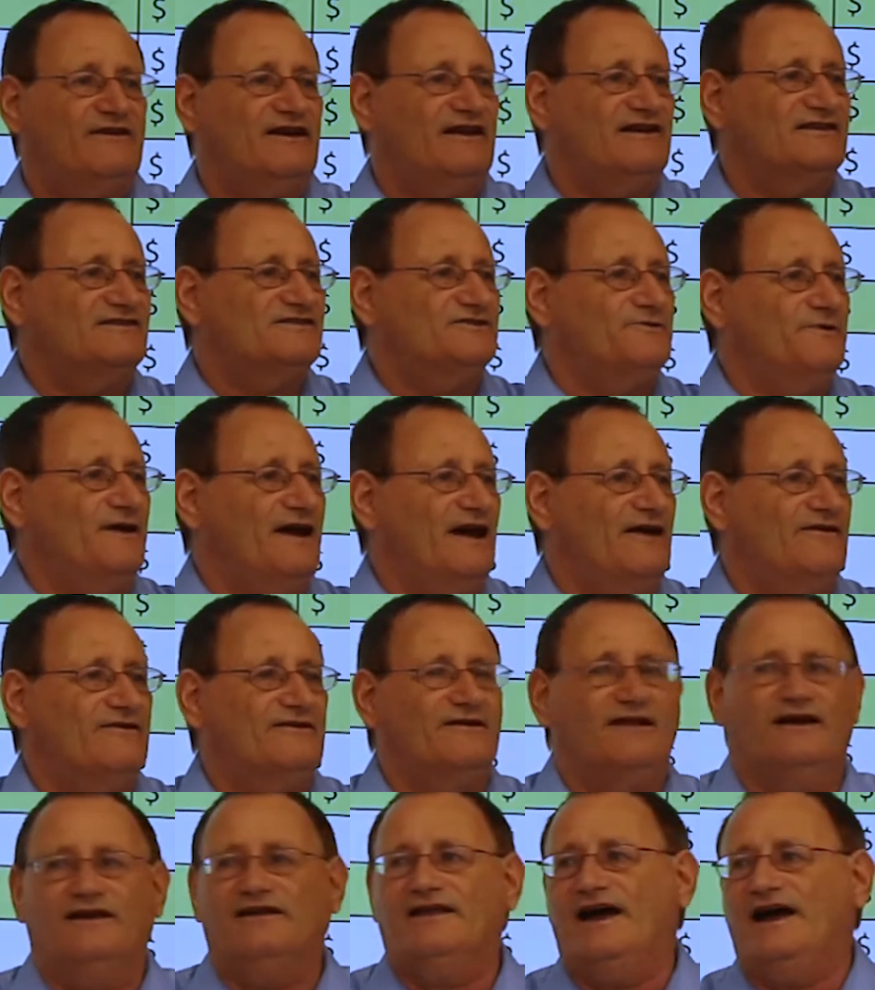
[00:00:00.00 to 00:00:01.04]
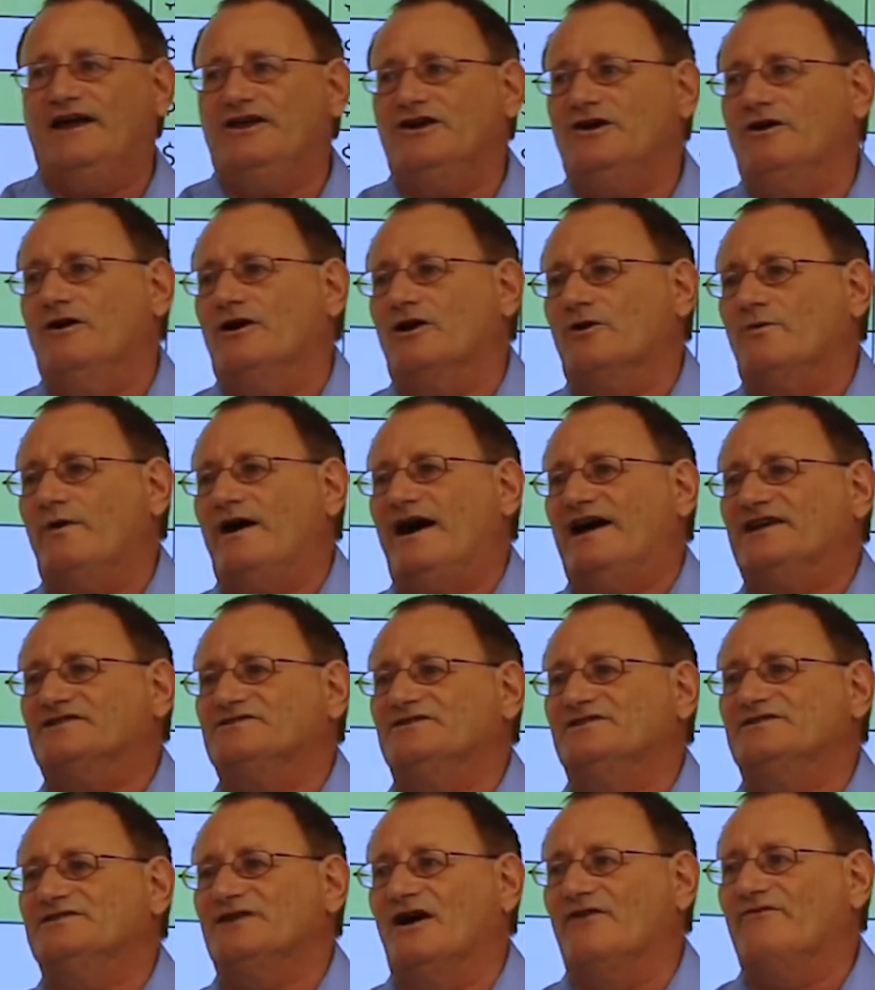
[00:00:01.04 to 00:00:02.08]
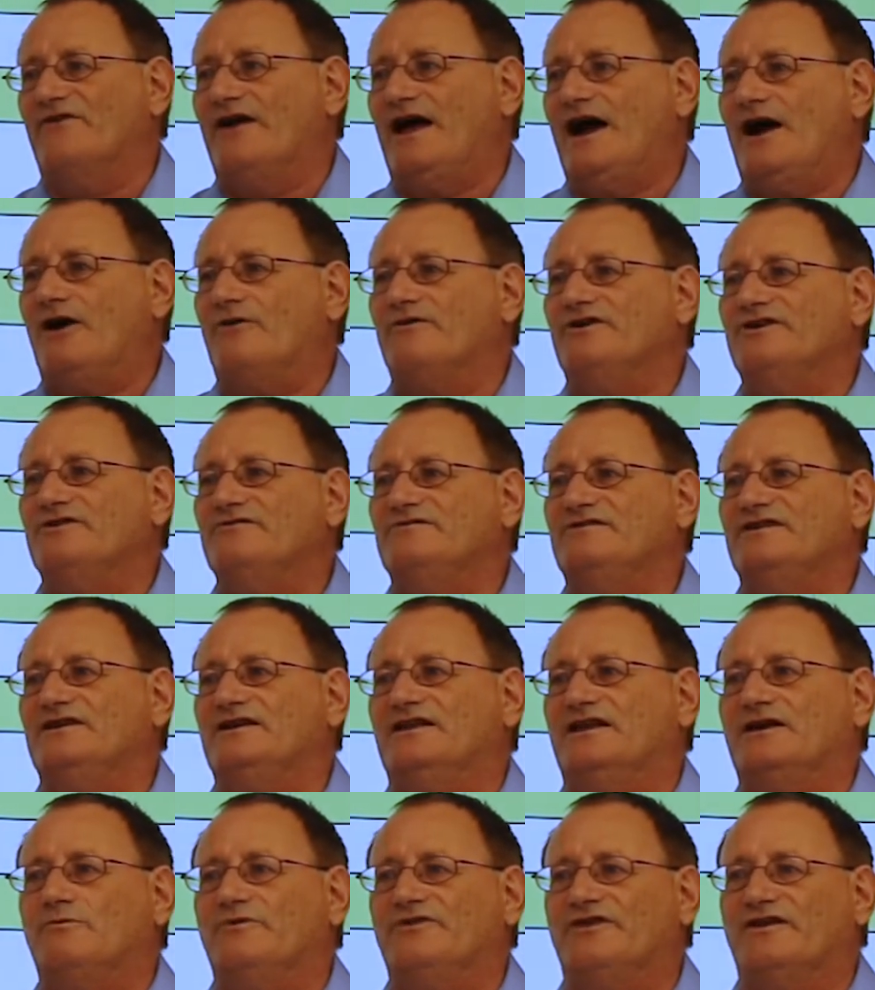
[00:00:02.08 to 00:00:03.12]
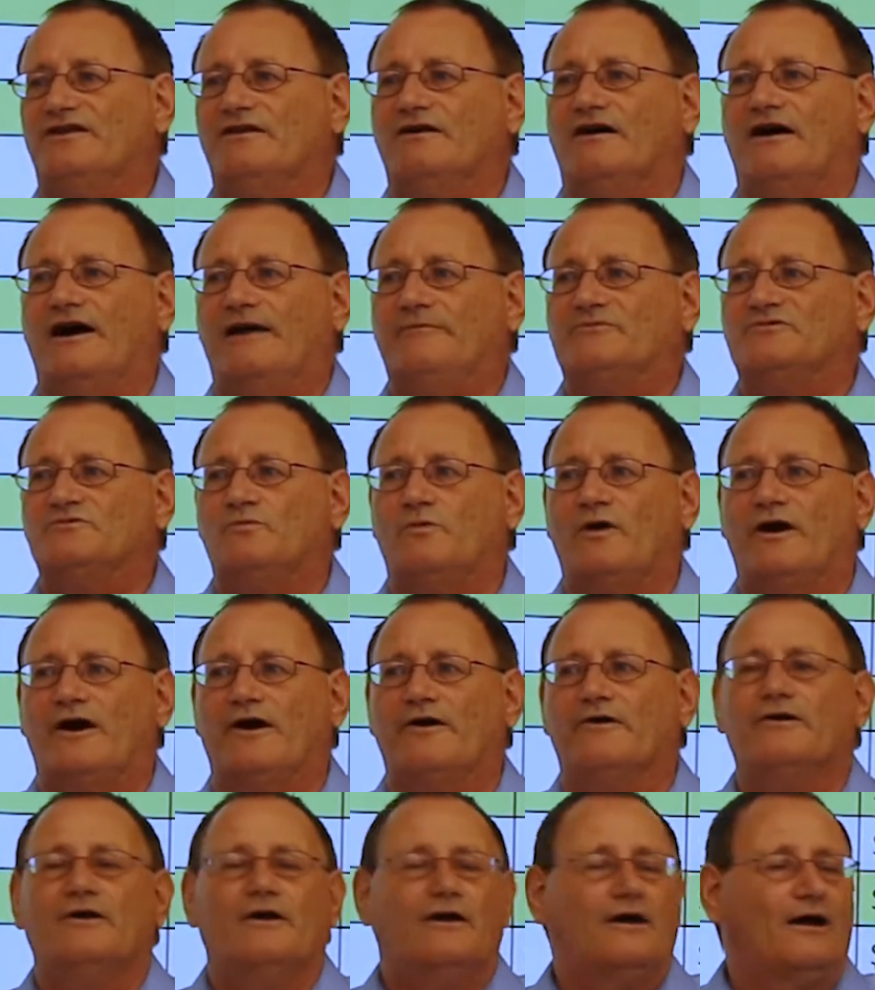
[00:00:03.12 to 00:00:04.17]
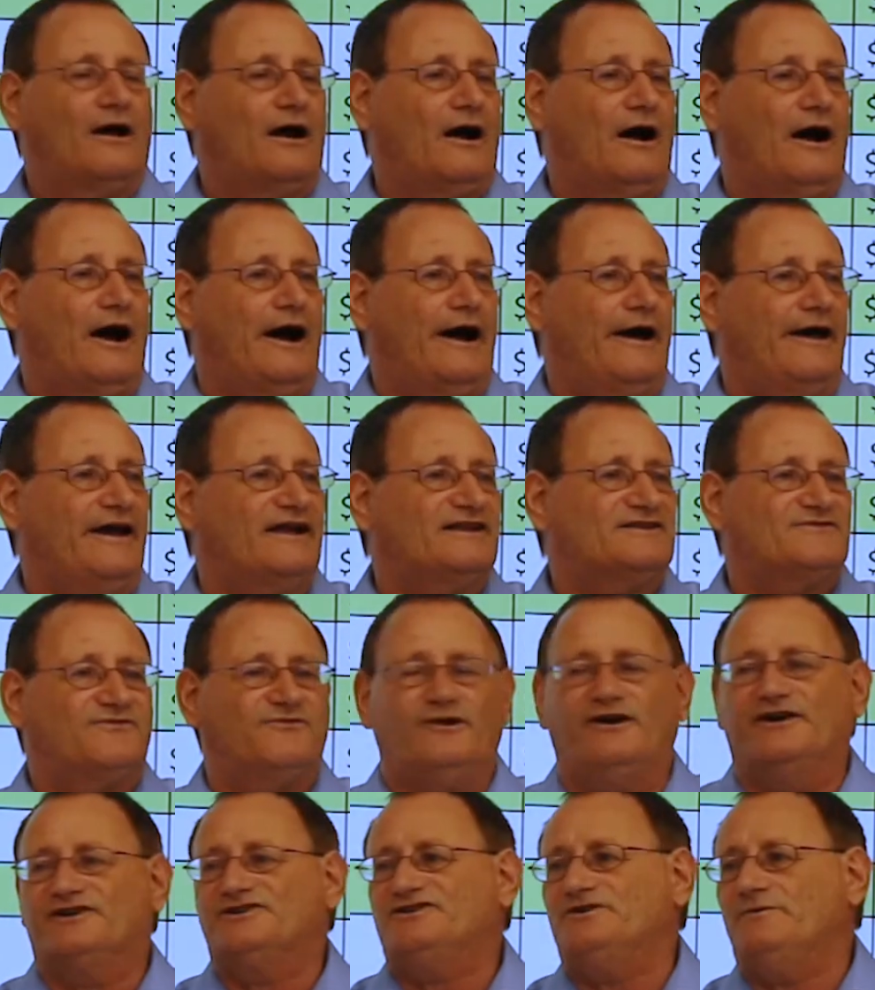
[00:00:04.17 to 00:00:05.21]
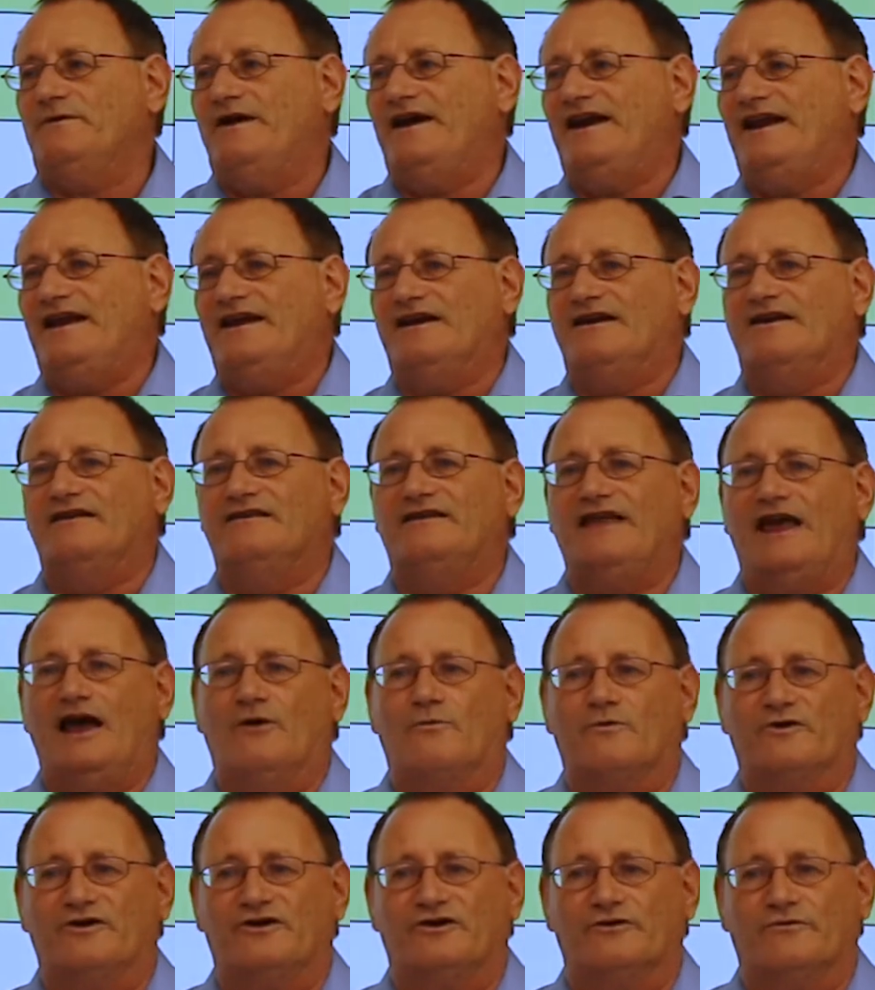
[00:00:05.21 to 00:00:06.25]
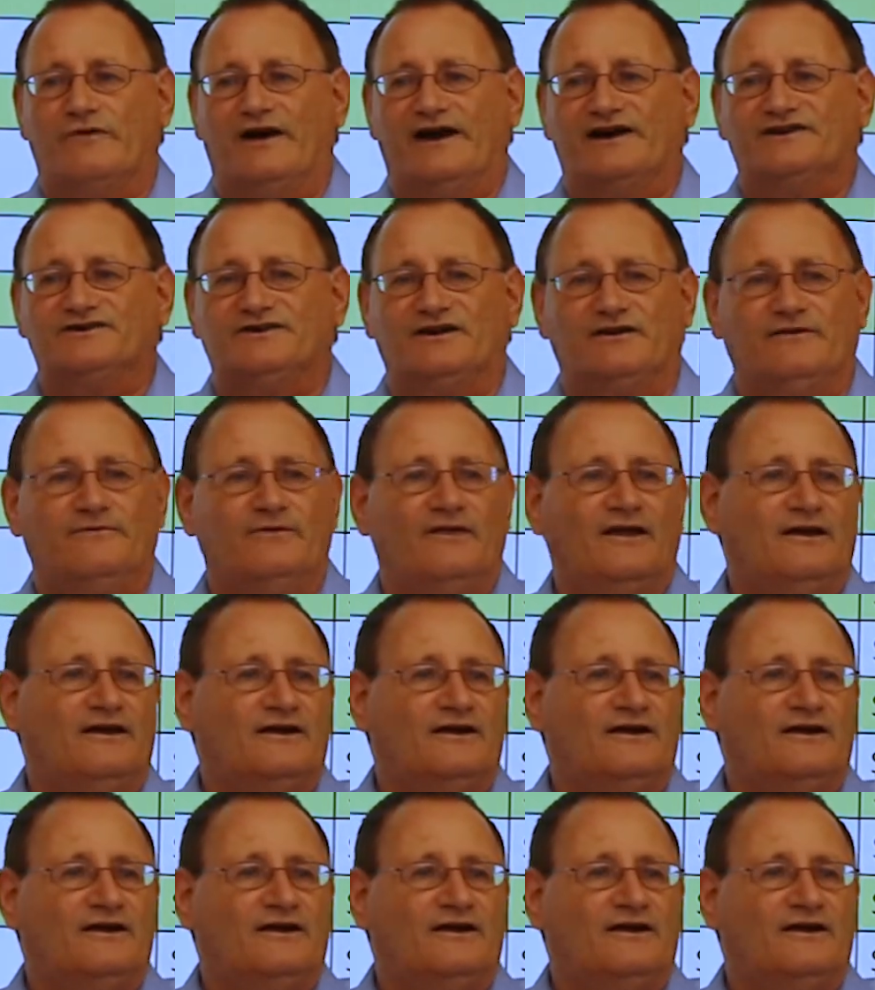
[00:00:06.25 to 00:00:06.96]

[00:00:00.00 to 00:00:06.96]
it is doing anything like that, you got to ask yourself, how are you dealing with the times where it's fluctuating in a downward direction?